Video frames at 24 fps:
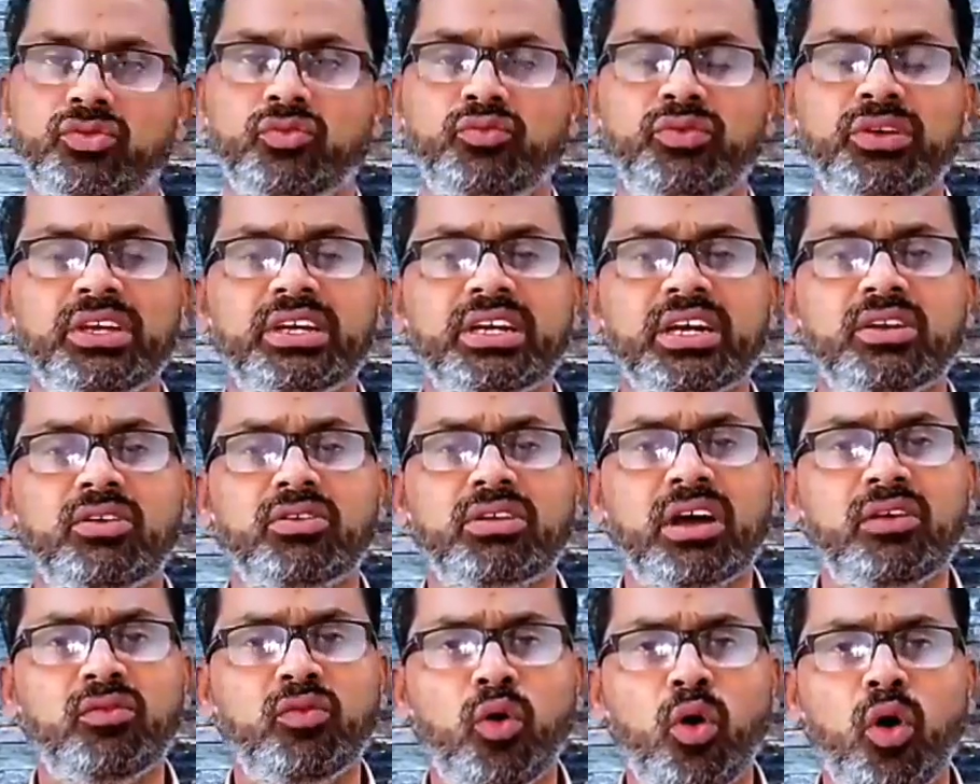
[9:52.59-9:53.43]
So we
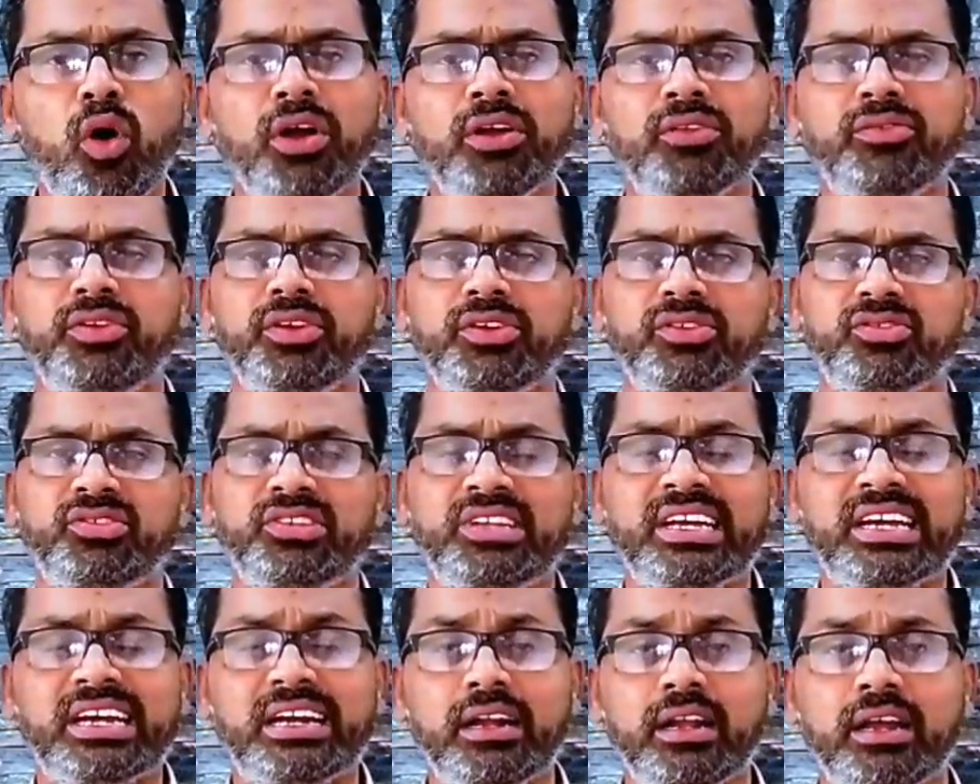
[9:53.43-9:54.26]
cannot avoid this,
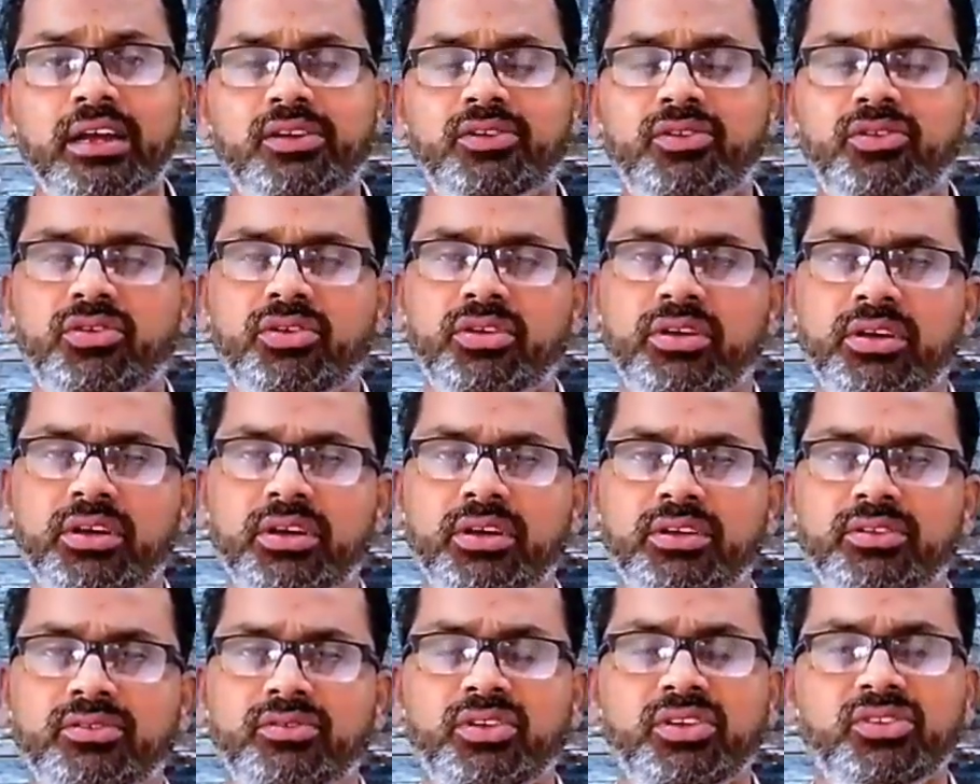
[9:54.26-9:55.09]
neglect
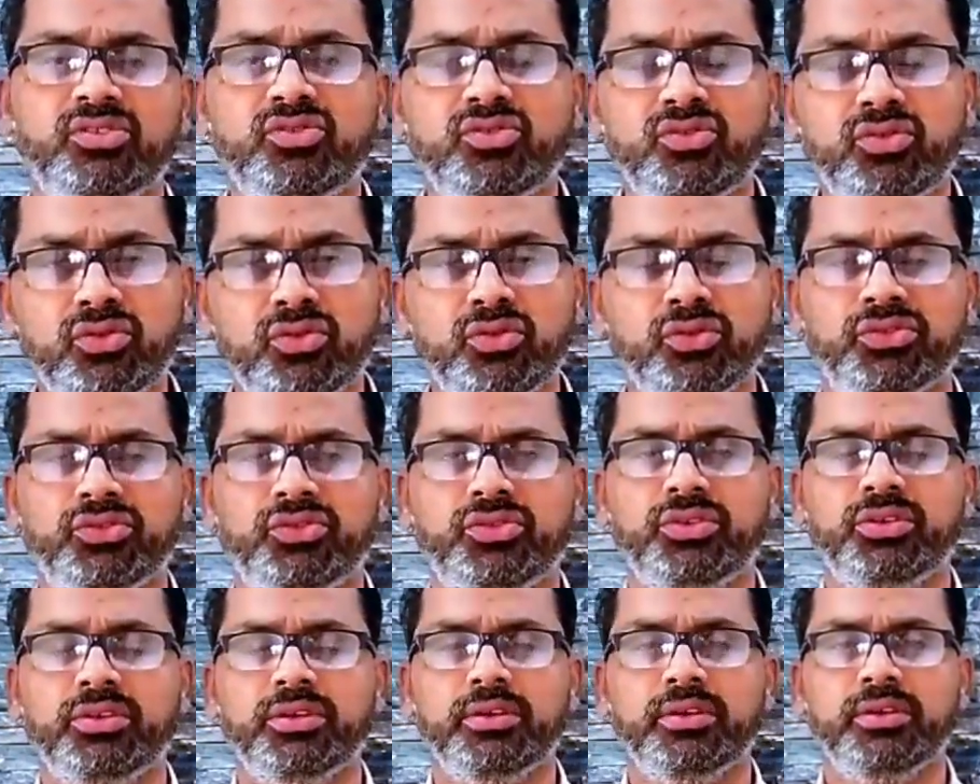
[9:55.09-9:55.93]
this
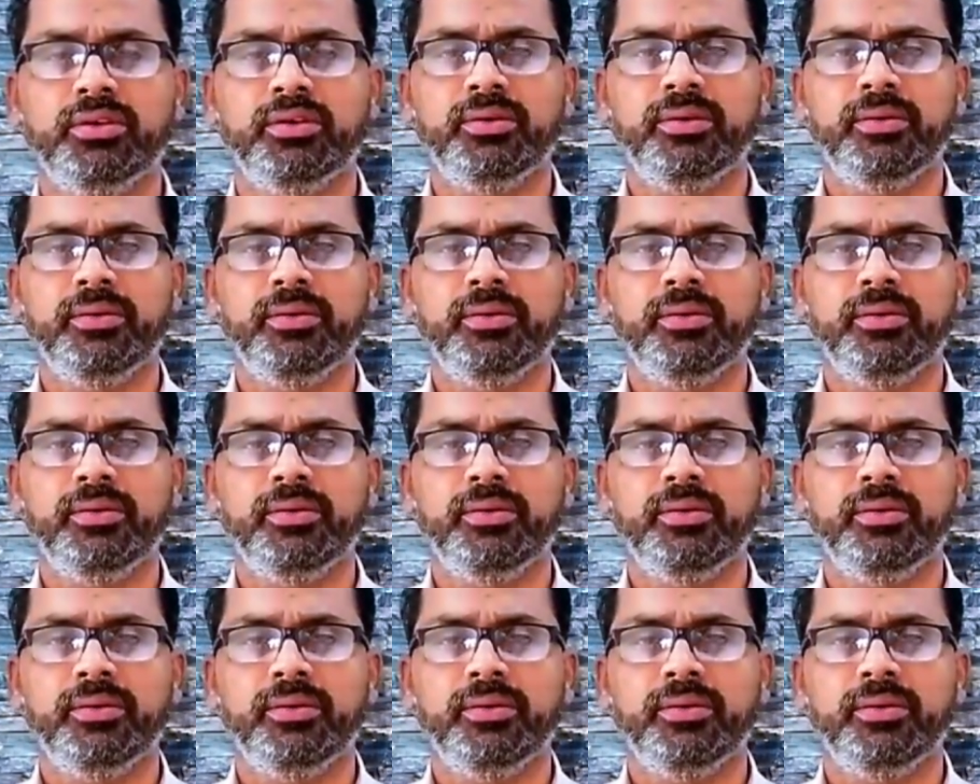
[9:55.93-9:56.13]
truth.